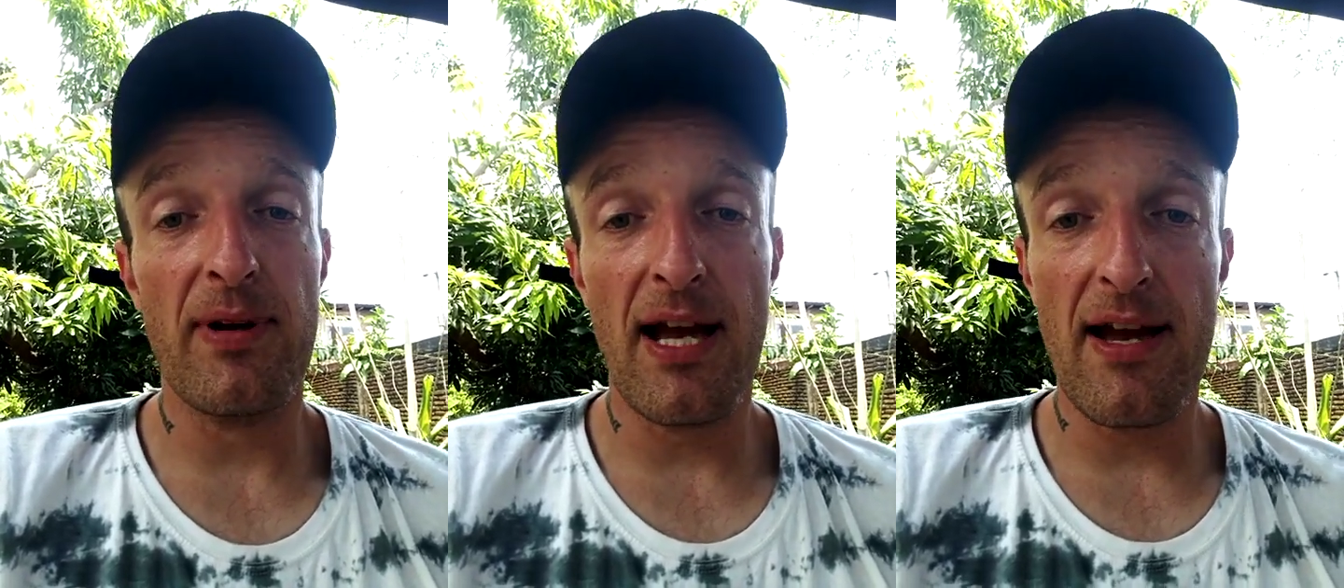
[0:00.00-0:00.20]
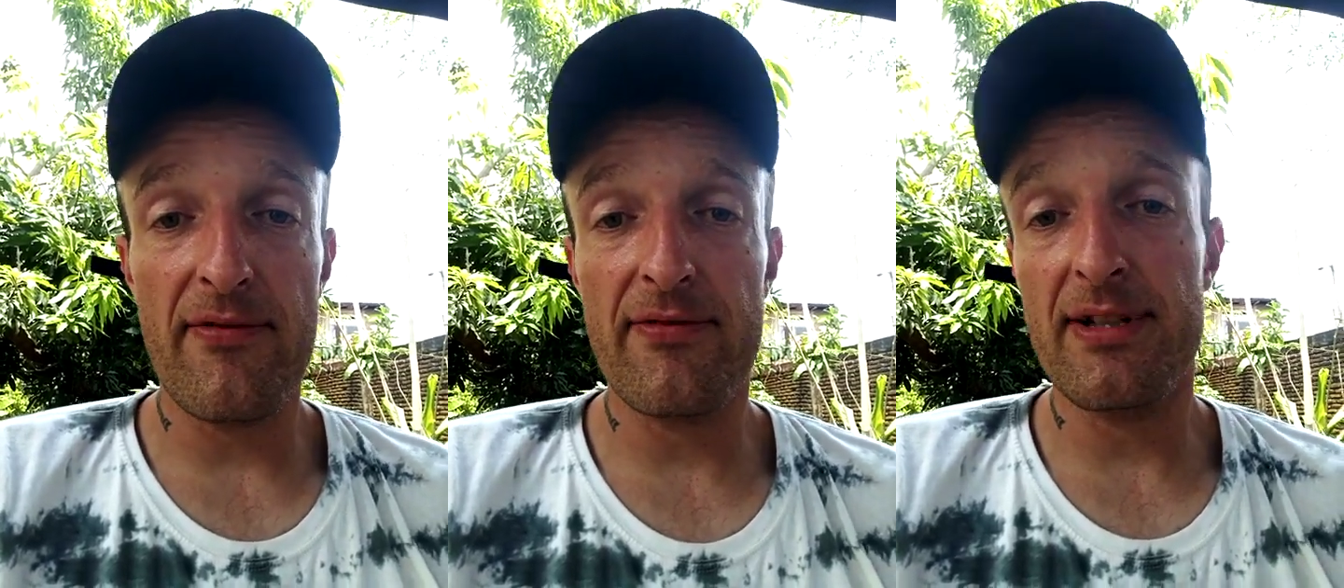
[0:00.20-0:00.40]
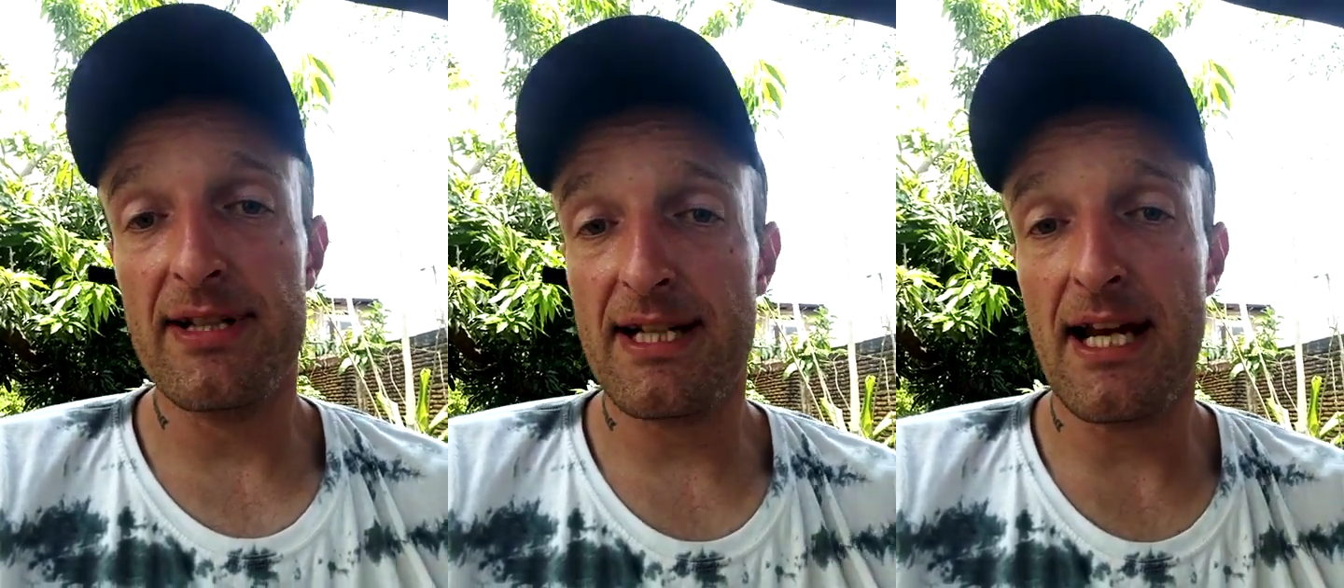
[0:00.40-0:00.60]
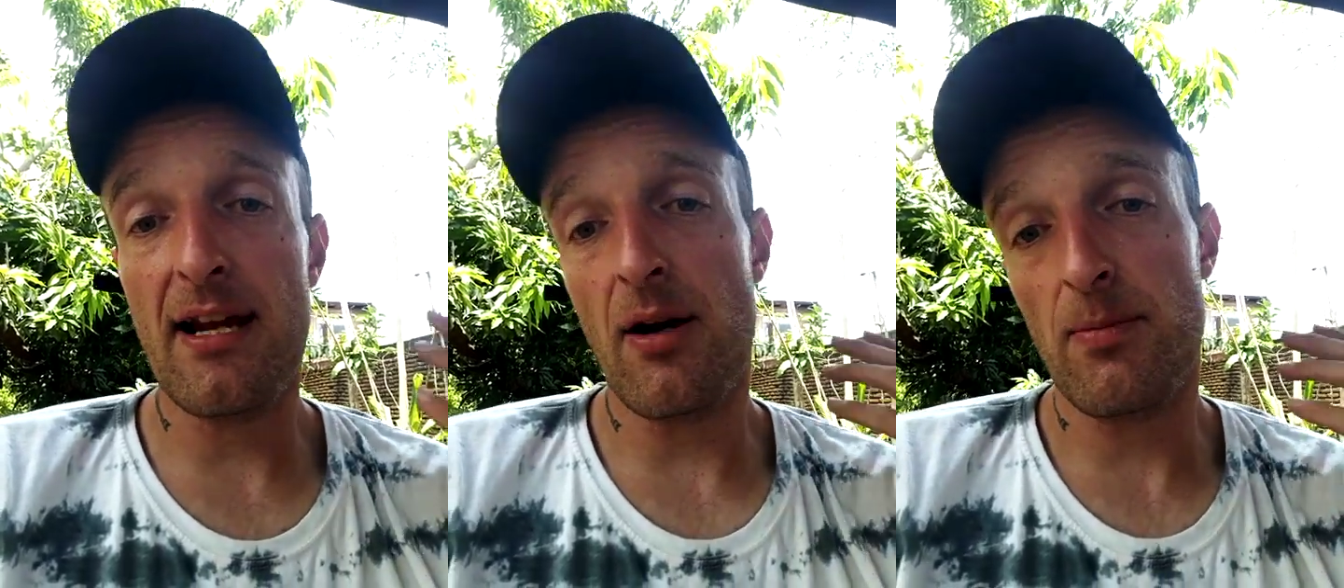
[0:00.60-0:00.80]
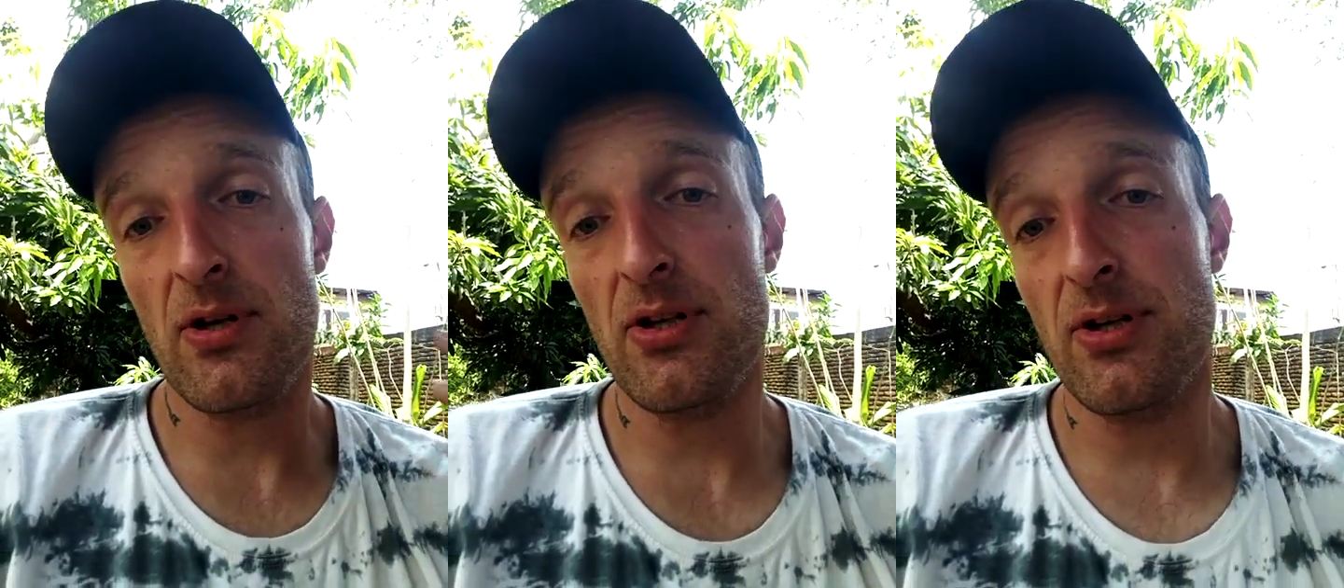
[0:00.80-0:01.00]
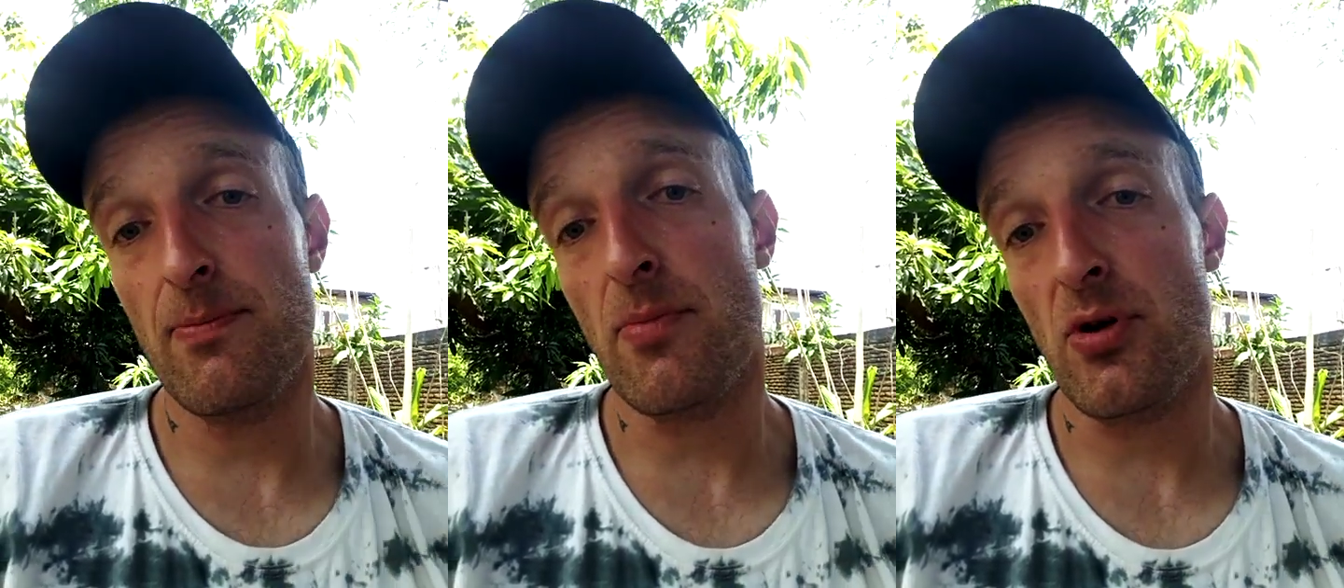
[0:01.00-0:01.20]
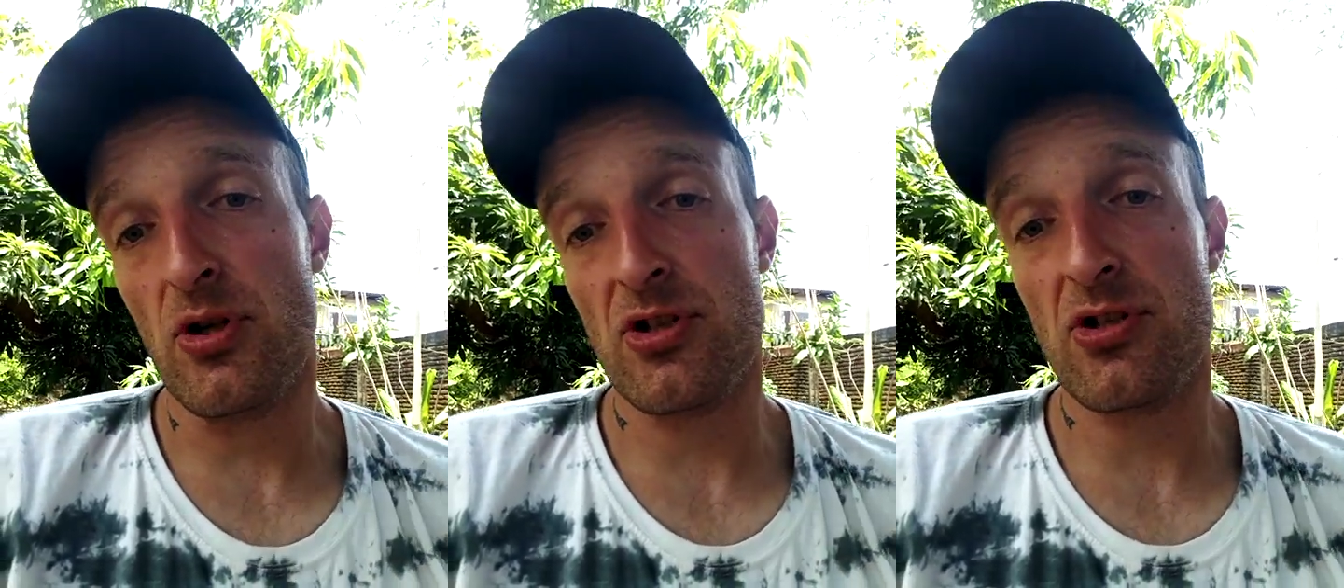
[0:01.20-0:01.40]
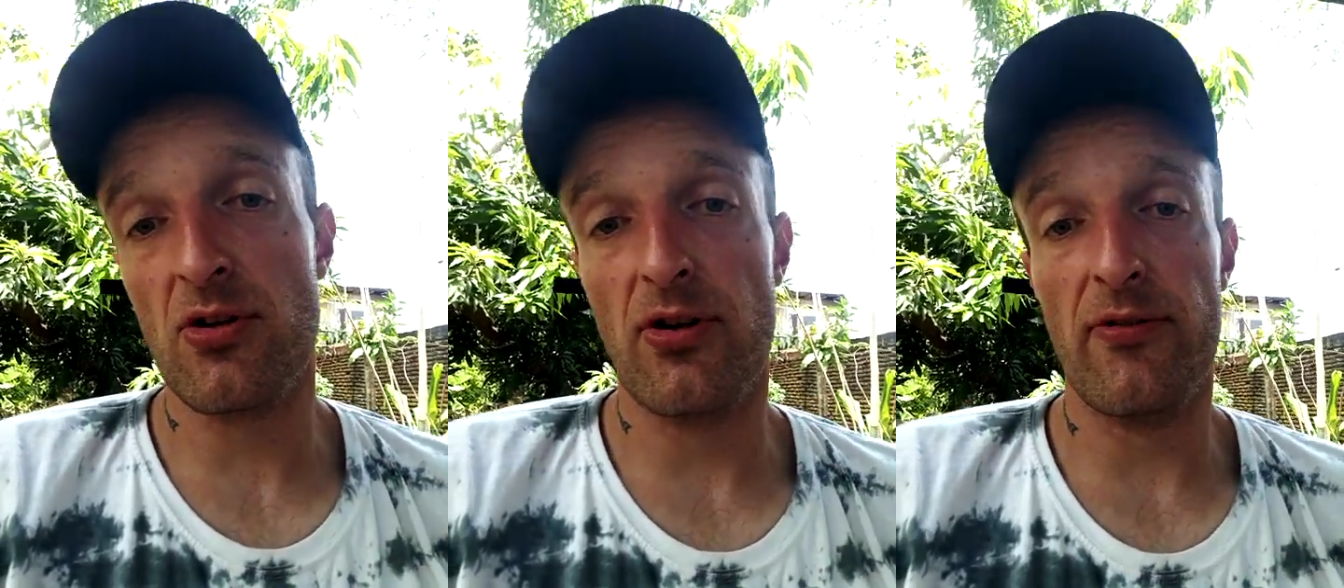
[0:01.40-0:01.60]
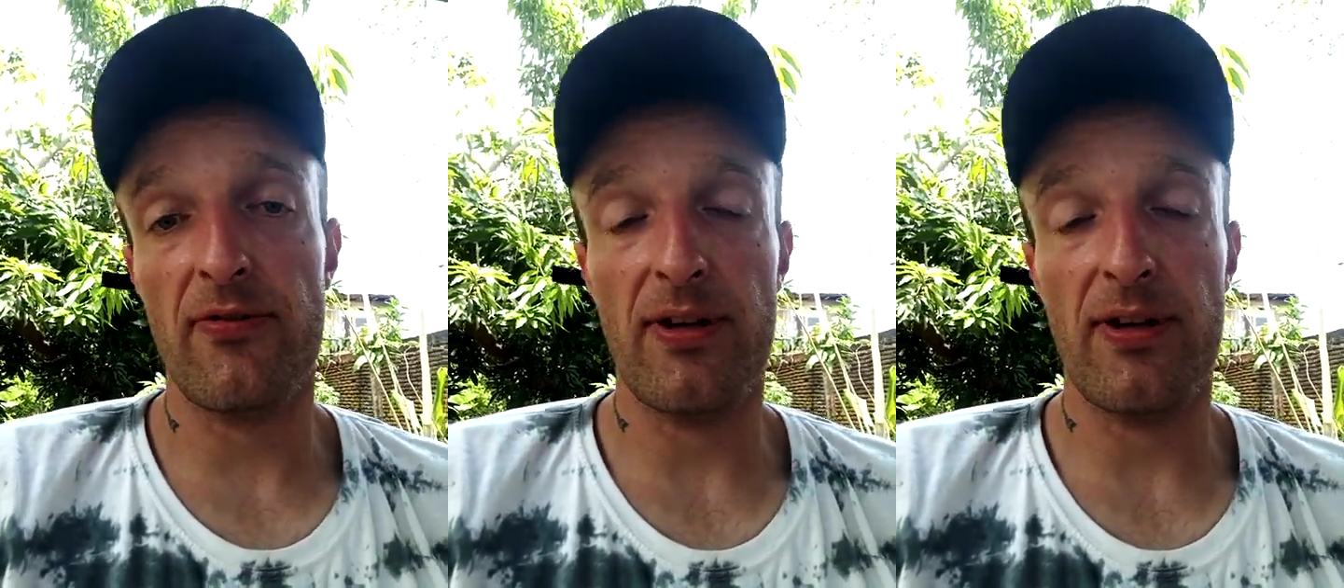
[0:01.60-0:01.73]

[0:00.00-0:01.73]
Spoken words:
Every day I'm learning more stuff,